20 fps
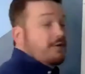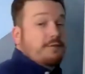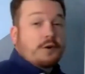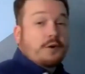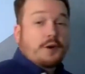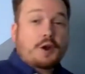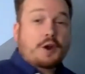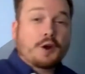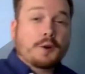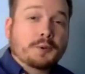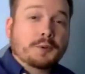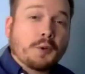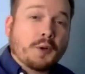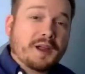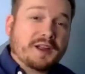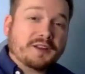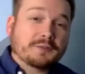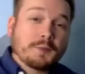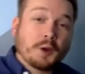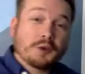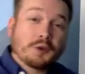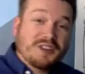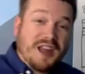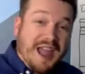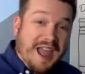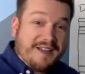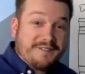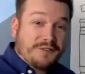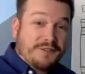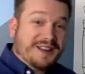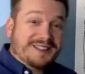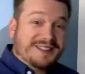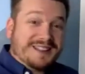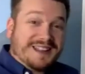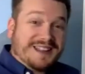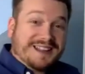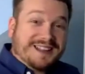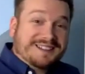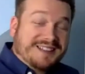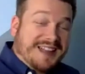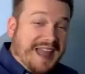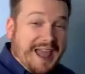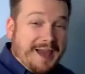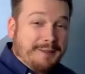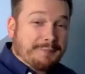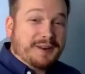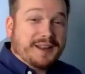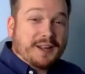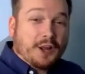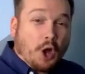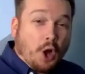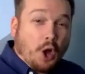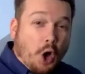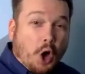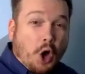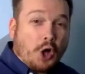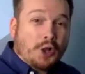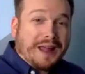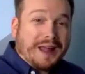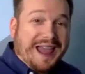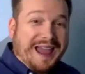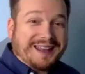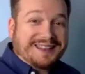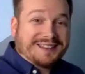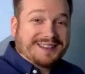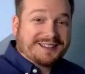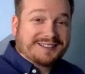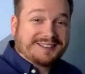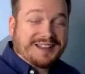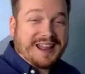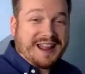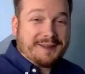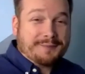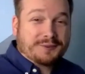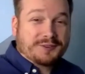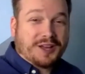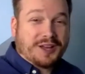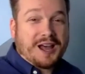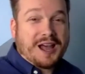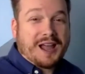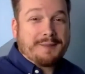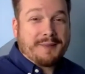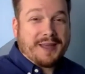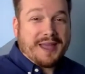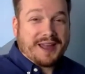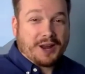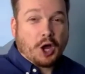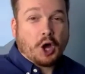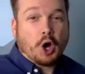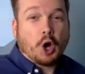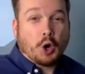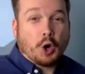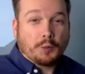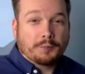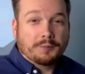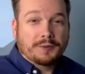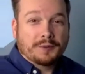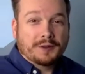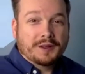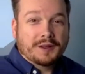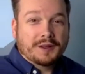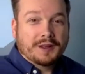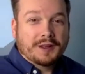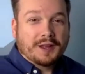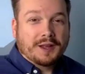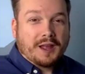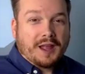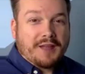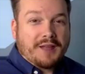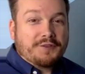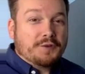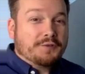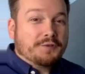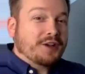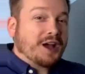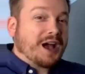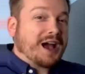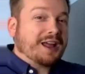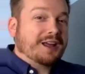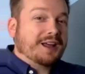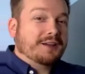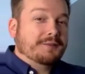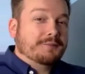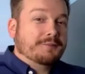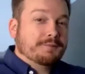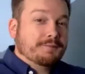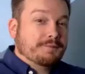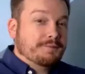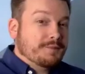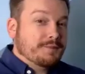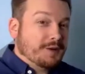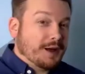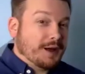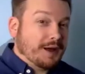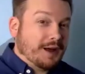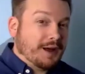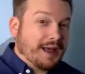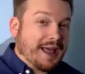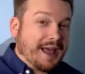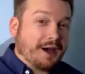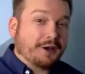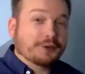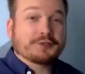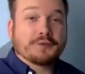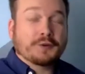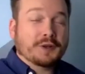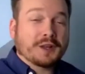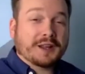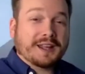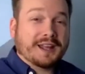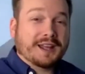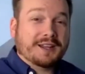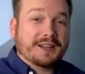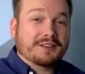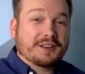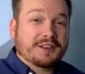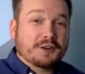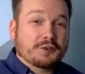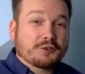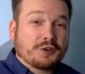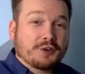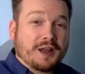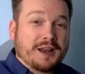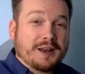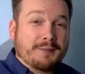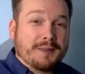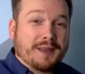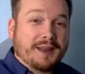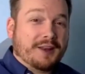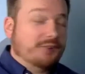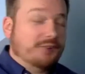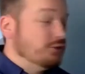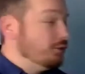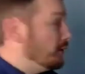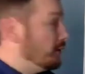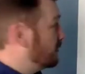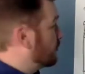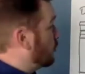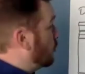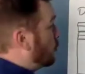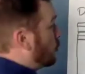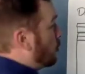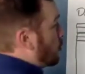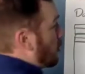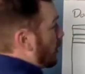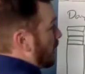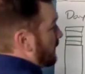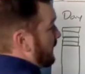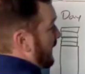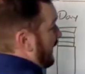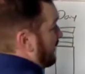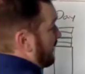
for your employees, most everything is happening all at the same time at home. If you've got a house full of kids that you're trying to manage doing schoolwork, that's